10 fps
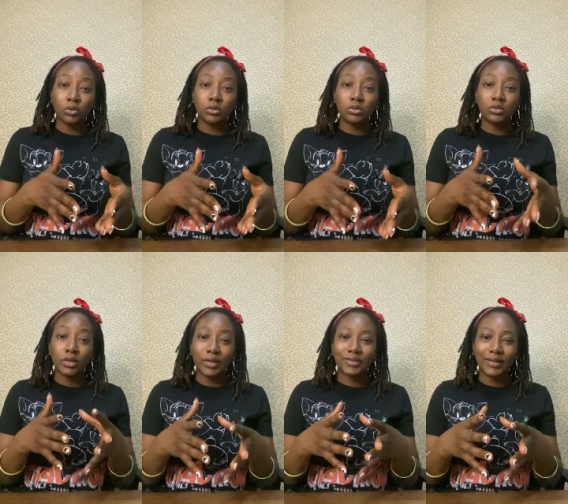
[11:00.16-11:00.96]
months to
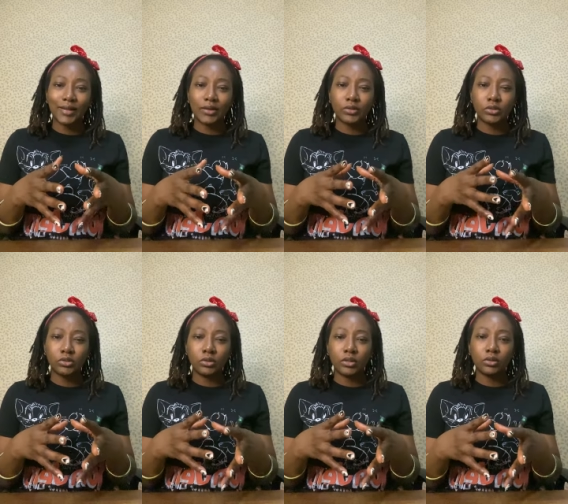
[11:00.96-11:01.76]
get the clarity
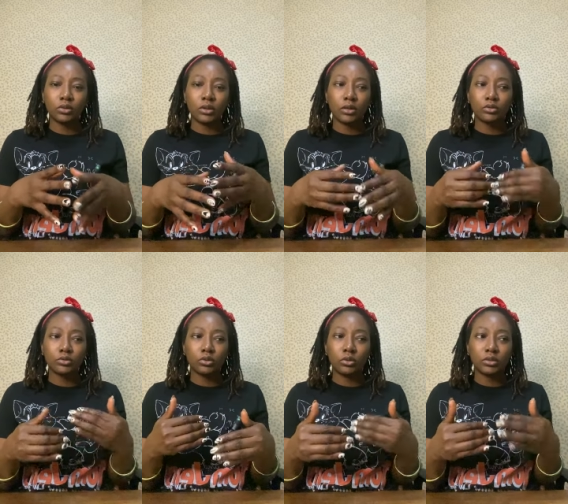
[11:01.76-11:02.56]
you need on how
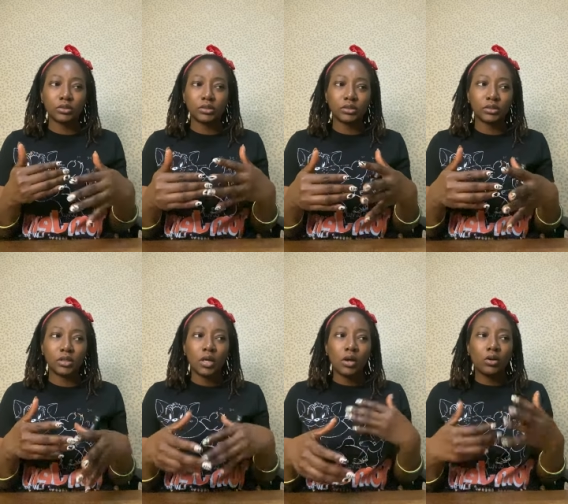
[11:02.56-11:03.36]
to turn this,
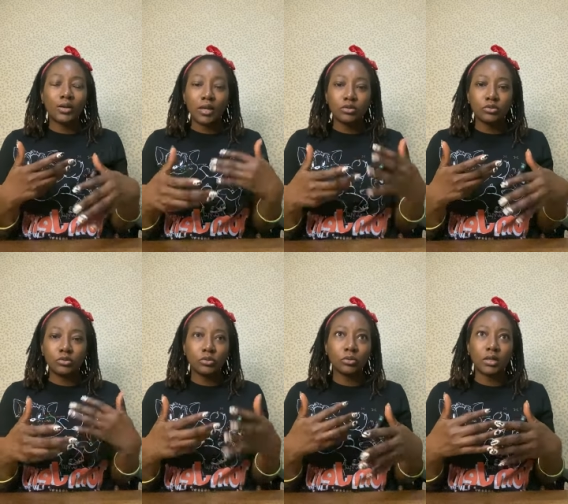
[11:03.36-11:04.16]
on how to
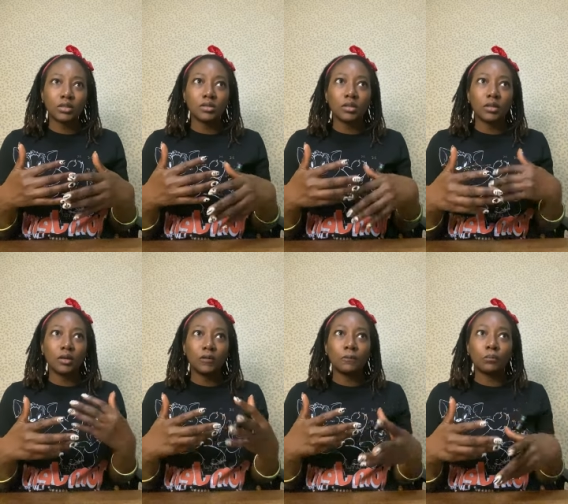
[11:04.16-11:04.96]
create
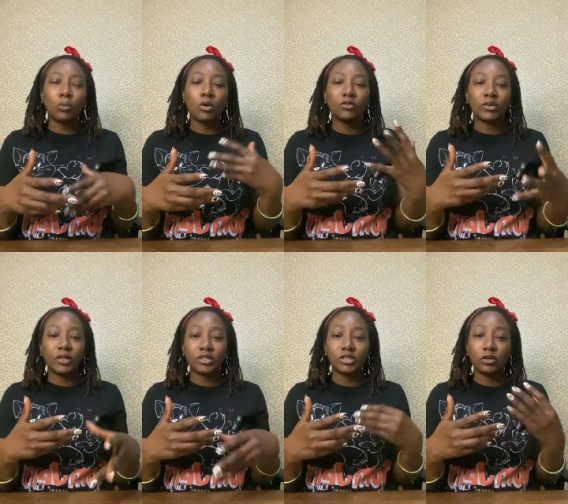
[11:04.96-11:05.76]
a more
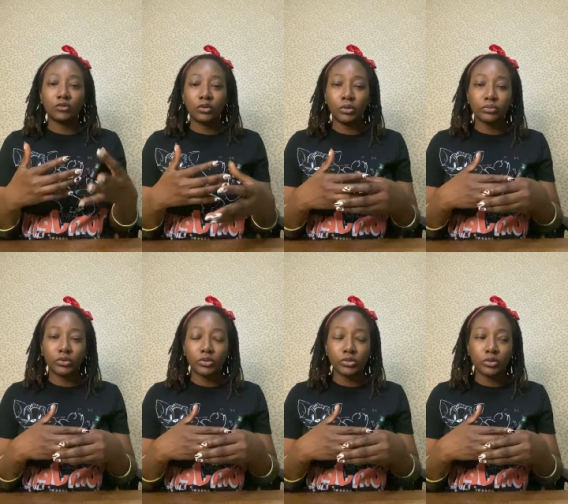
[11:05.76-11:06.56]
financial freedom
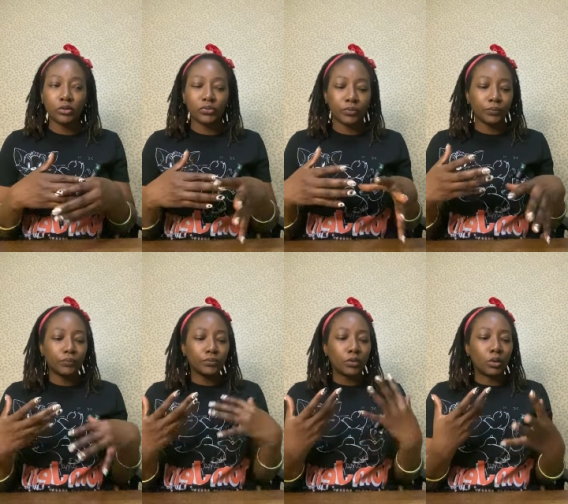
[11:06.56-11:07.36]
for yourself,
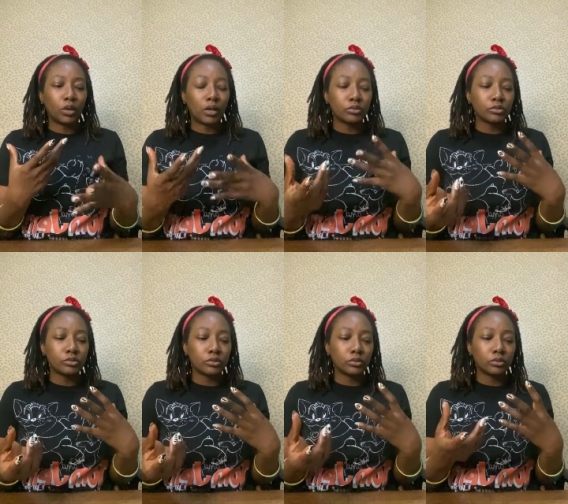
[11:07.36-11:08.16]
on how
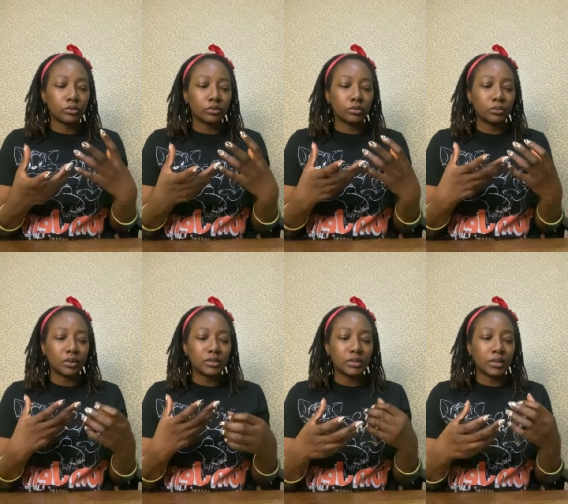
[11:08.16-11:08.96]
to
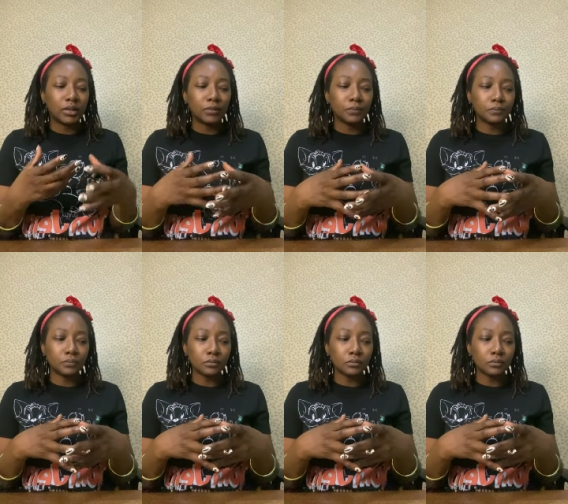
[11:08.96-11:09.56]
basically